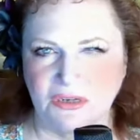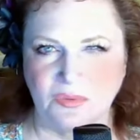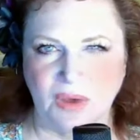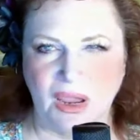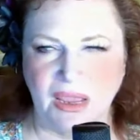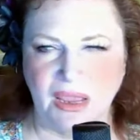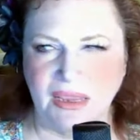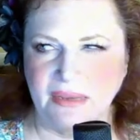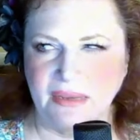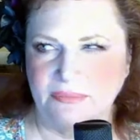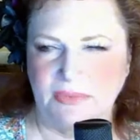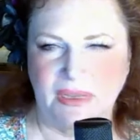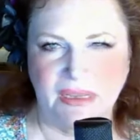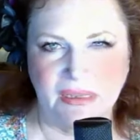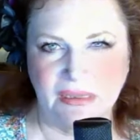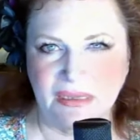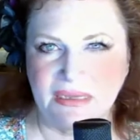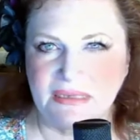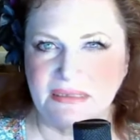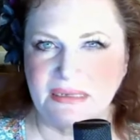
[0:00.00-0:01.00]
right? At
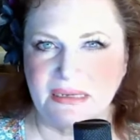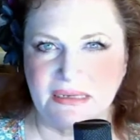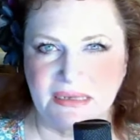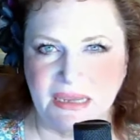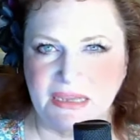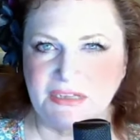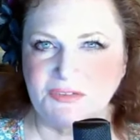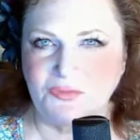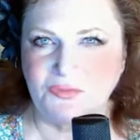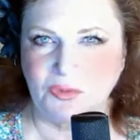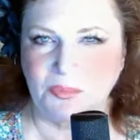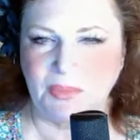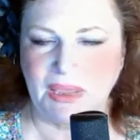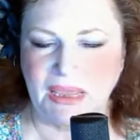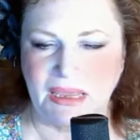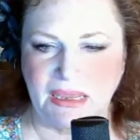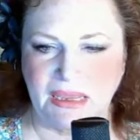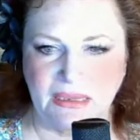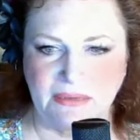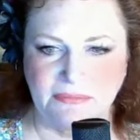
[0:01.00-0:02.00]
least it does for
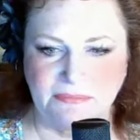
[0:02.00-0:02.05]
me.